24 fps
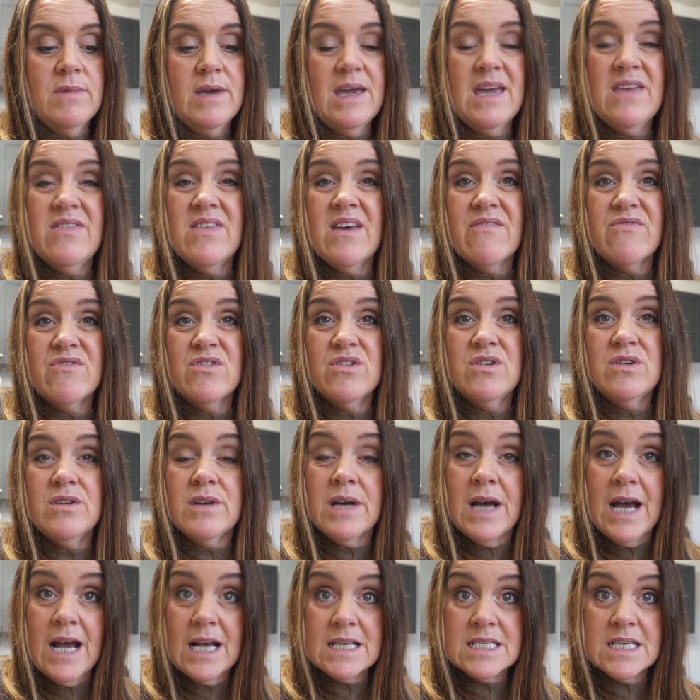in the oven
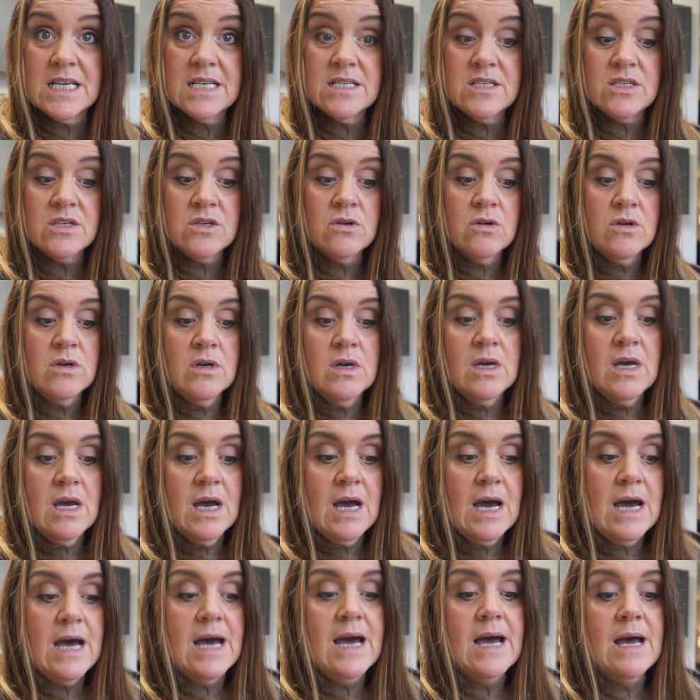as is
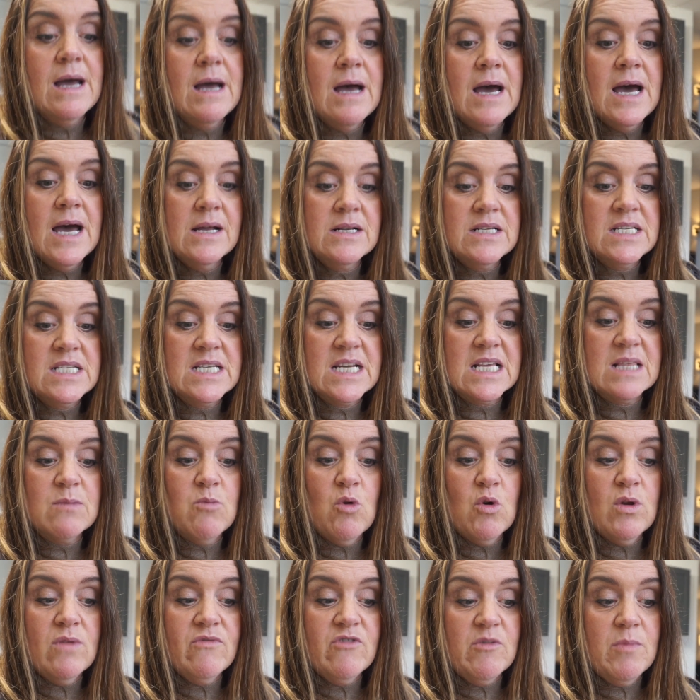and stick them
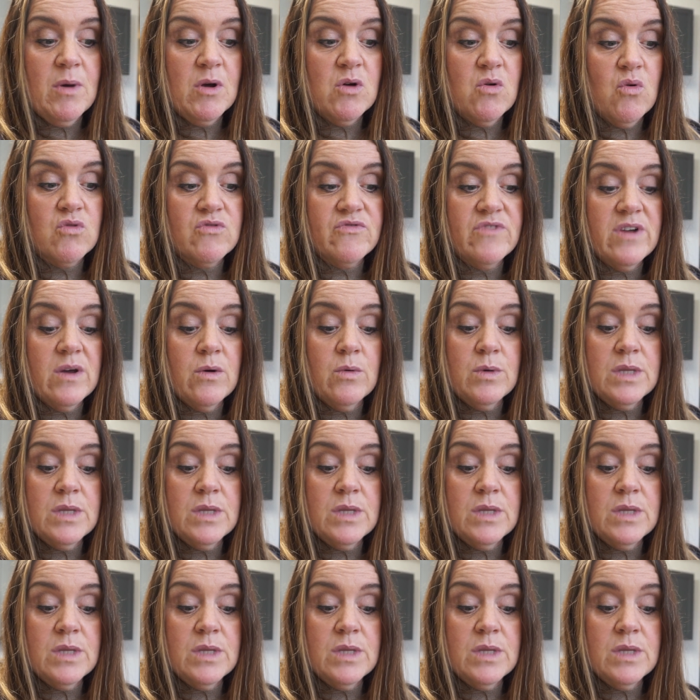all in for about a quarter of an hour.